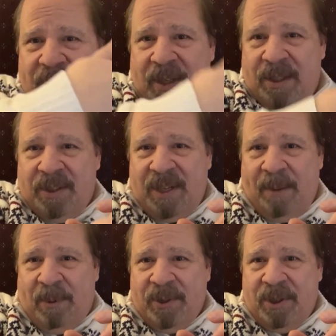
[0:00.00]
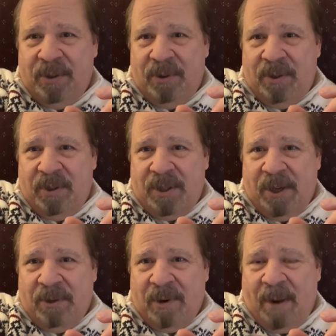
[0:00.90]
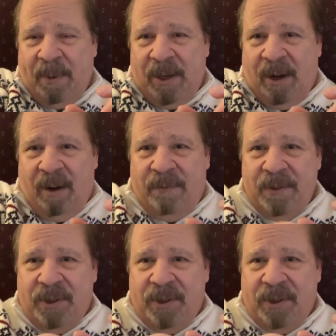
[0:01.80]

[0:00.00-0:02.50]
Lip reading: and then the samples start dropping off.